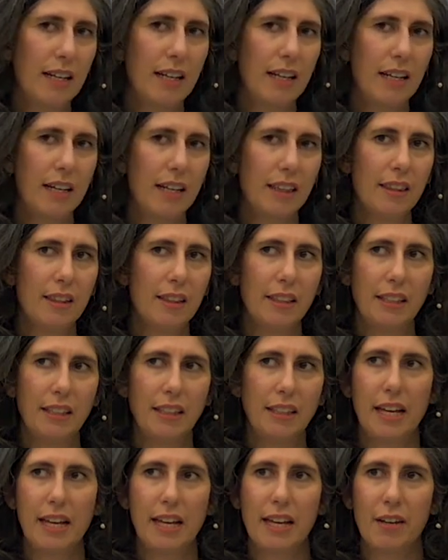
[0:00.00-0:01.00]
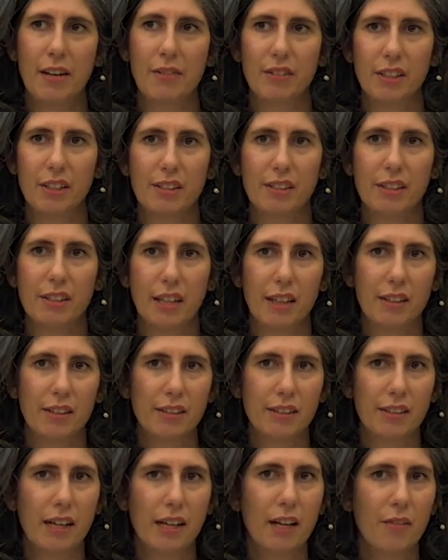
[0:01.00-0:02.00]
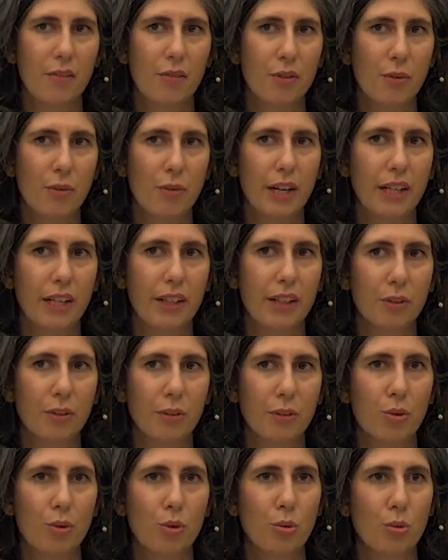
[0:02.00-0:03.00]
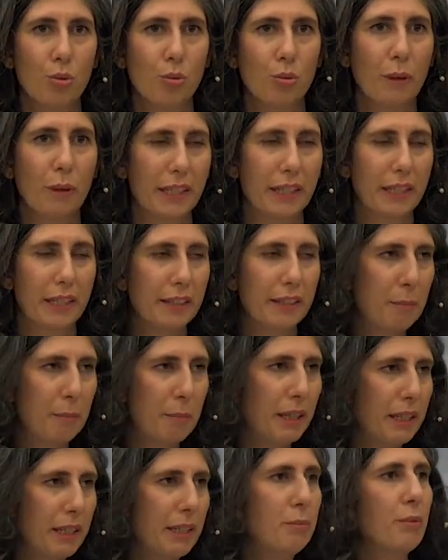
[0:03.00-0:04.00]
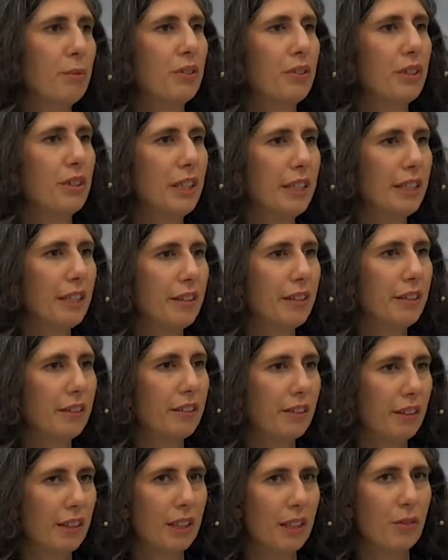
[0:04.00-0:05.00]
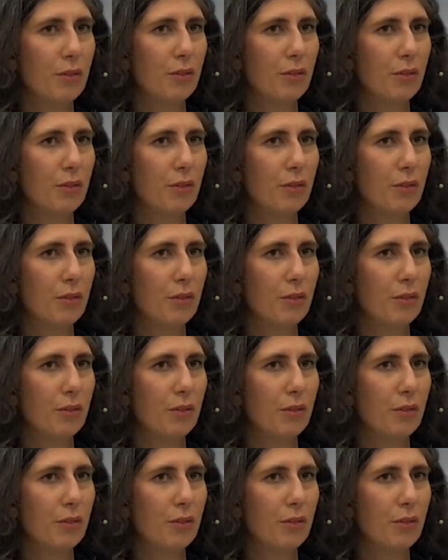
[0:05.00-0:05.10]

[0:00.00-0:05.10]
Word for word: and the EA EFTA states have the right to participate in proceedings, in